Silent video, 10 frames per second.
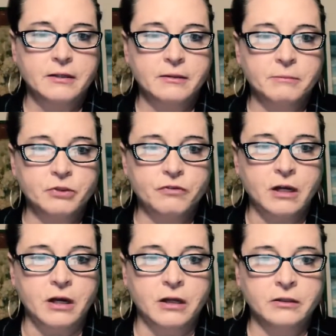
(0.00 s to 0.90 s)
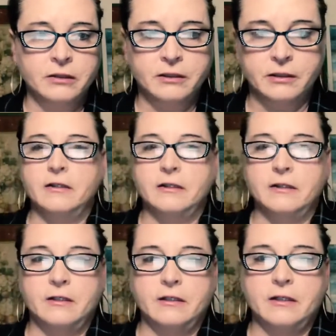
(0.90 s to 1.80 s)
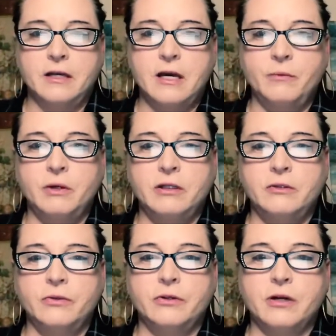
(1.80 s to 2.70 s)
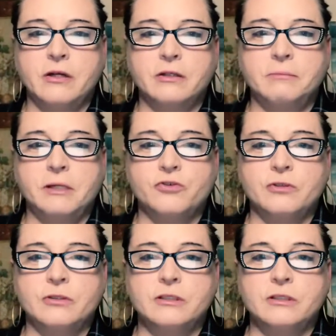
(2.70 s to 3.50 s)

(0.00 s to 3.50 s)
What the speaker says: Montreal. I want to know their occupations.